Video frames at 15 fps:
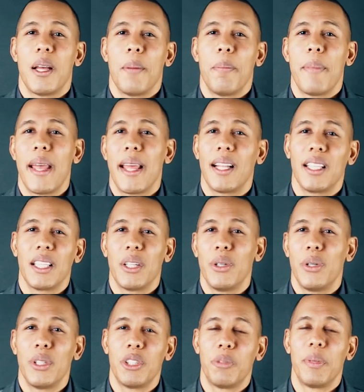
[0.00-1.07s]

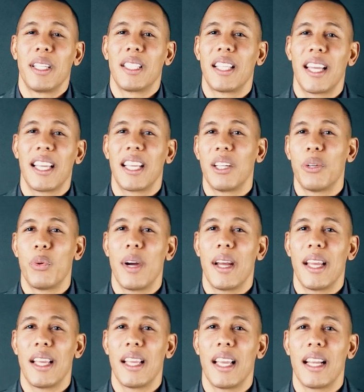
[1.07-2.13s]
manlyhood is being taken
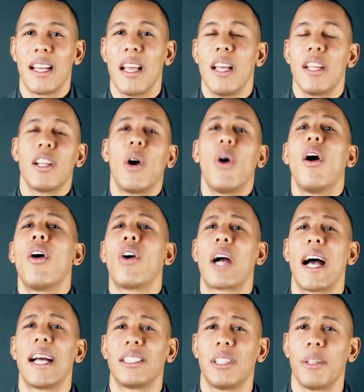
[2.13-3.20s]
away, and you know, all
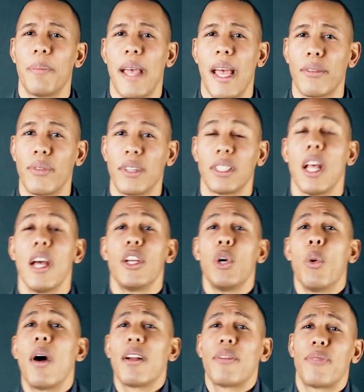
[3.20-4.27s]
kinds of bad things.
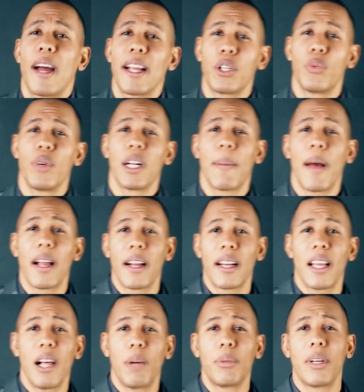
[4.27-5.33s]
You want to find your rhythm? I'm going
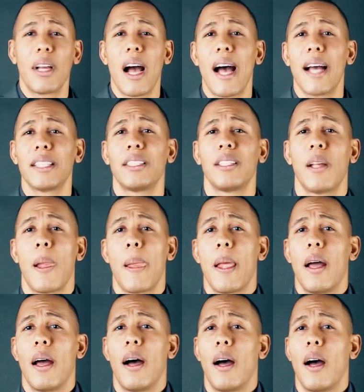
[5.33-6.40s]
to help you guys
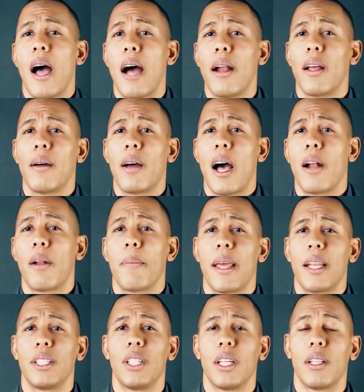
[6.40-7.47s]
uh, how to how to
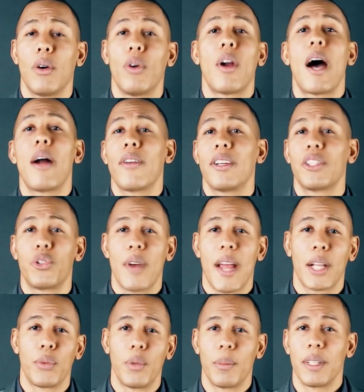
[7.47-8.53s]
manage it or how to
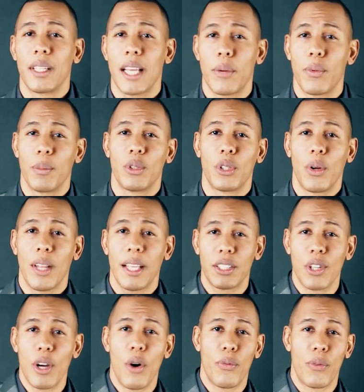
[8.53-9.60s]
attract women and get women. So let's
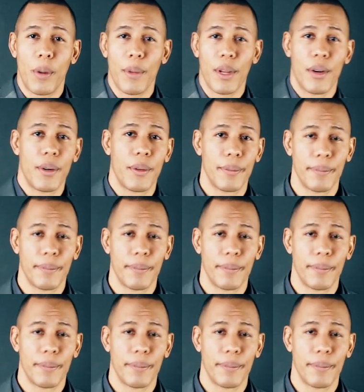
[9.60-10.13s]
go from here.